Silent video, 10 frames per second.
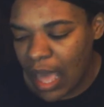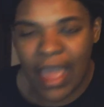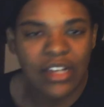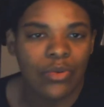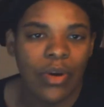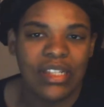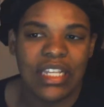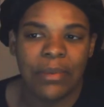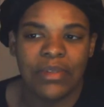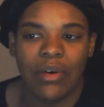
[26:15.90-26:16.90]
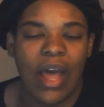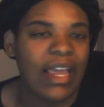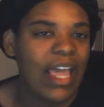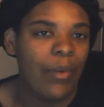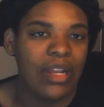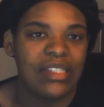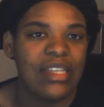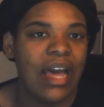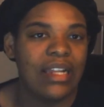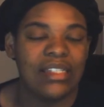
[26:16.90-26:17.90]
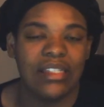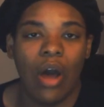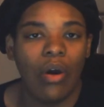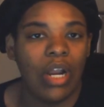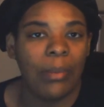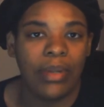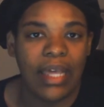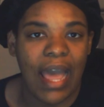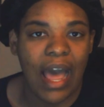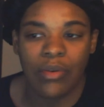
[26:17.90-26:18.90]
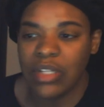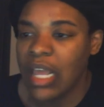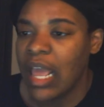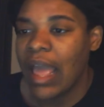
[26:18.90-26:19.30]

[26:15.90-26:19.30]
I enjoyed this episode. I can't wait to see how this is all gonna play out.